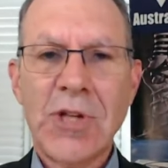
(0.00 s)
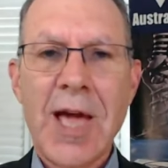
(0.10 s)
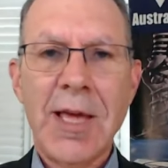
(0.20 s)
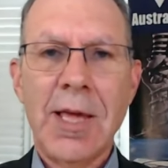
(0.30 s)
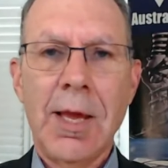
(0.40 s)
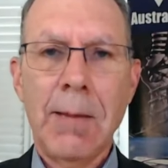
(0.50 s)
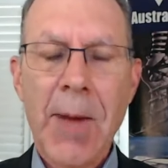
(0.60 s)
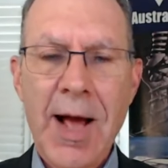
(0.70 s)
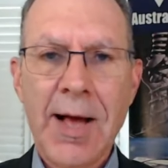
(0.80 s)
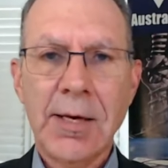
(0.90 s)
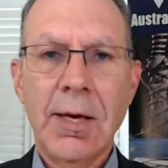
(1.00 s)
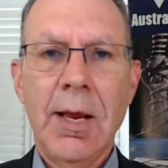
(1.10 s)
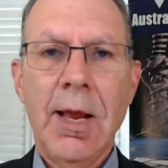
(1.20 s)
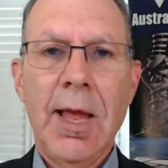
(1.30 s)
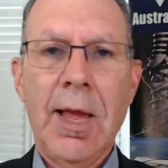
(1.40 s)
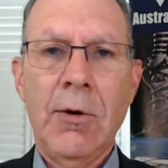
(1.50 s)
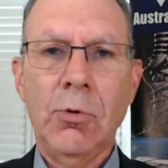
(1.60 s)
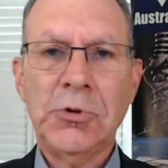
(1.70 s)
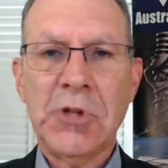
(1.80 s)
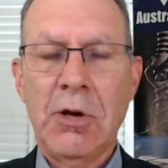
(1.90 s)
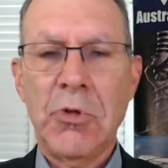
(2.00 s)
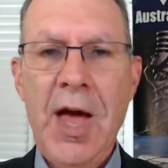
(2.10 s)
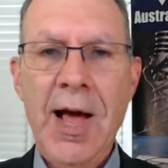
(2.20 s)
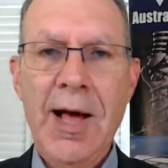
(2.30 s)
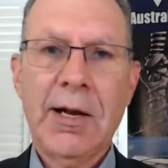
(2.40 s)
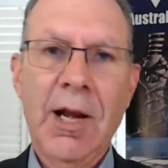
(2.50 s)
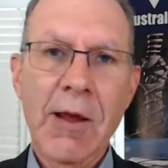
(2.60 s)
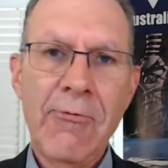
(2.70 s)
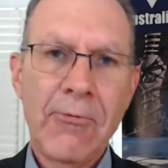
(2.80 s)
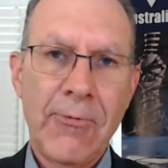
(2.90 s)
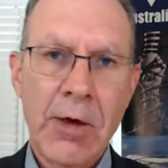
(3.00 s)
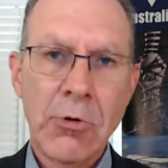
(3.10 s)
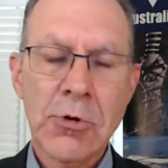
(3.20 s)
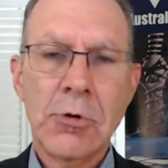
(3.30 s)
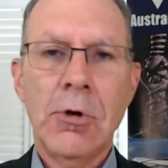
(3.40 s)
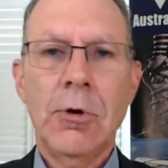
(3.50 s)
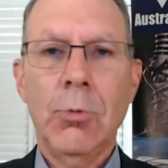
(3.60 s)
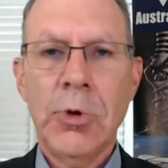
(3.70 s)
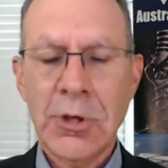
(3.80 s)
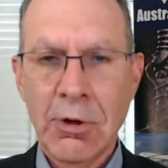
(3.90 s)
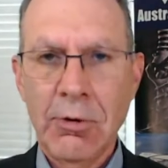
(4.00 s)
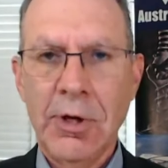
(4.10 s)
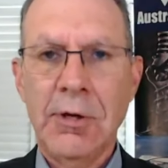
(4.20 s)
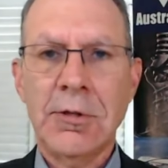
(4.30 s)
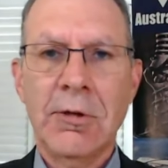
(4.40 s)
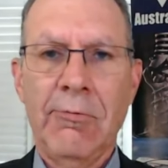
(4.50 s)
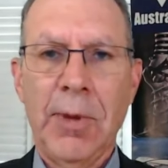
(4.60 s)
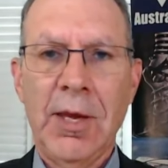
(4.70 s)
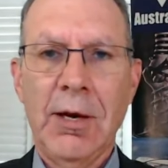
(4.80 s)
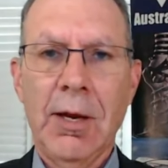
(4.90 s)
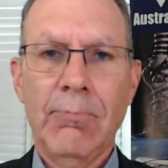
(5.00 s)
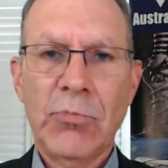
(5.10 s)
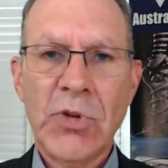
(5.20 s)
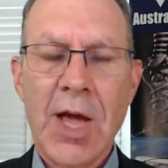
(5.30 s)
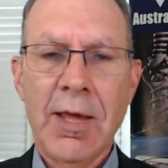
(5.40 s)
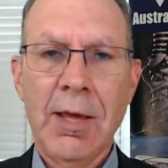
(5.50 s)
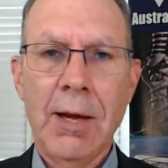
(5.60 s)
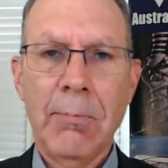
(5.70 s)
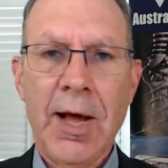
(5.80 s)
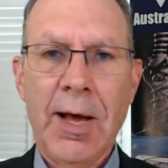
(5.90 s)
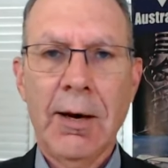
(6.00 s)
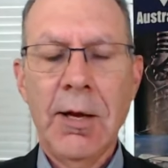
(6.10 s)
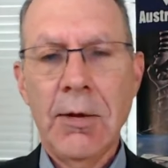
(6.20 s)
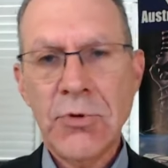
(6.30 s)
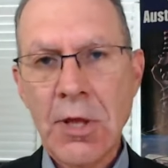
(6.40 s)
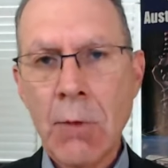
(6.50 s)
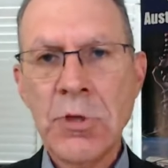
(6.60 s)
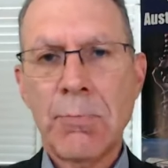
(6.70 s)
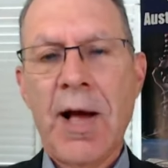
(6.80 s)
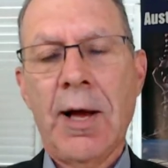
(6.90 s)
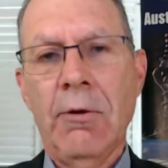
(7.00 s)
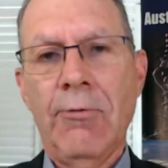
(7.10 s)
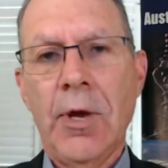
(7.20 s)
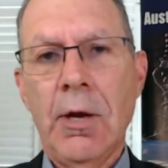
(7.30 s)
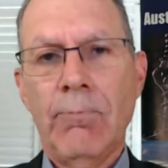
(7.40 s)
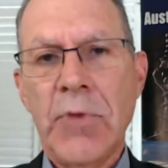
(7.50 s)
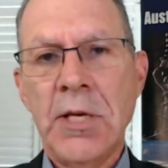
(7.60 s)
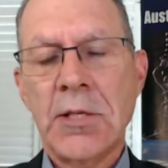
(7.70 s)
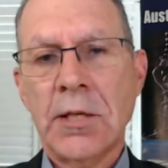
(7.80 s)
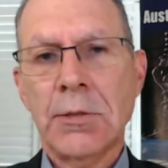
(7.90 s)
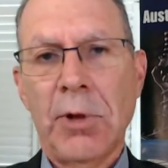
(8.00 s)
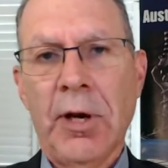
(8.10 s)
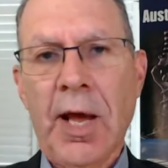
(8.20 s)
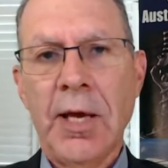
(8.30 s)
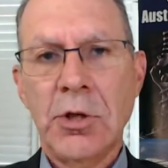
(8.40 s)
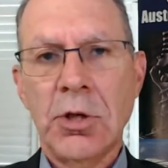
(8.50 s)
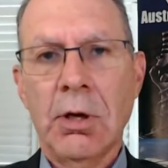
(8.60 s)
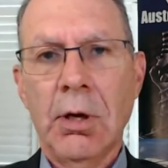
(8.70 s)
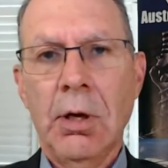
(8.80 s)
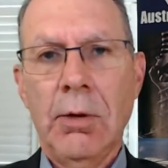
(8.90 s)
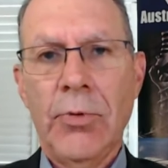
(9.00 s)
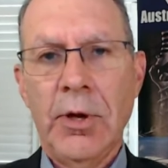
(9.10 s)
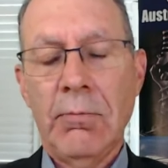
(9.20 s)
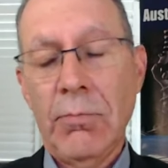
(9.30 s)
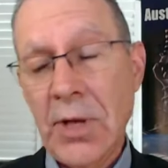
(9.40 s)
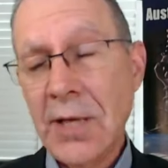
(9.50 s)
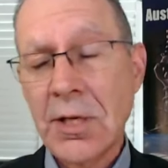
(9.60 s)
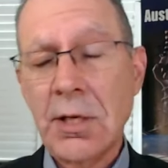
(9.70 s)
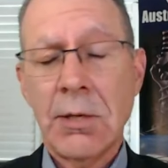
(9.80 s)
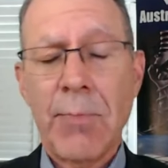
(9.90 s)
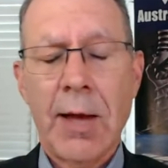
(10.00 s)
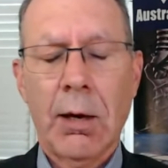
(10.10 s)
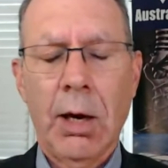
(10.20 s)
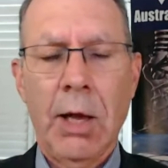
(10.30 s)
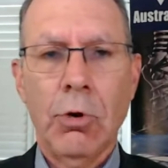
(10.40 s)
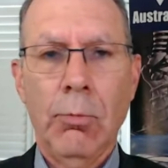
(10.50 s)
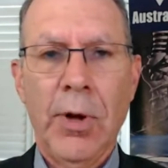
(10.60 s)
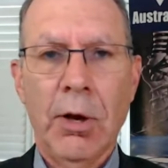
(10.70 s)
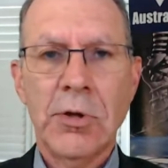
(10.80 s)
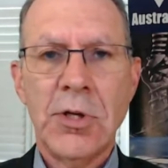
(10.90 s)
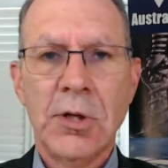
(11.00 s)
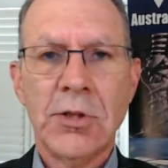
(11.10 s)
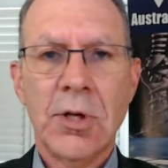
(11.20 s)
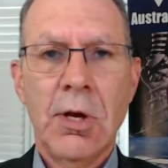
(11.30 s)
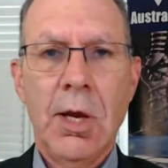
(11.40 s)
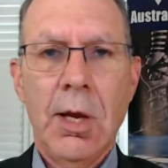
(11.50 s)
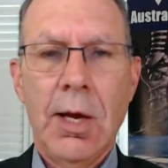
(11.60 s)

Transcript: taking in part, and also the hard left vote, which the Greens have been taking in part. So that was part of his explanation that, yes, it is about local politics.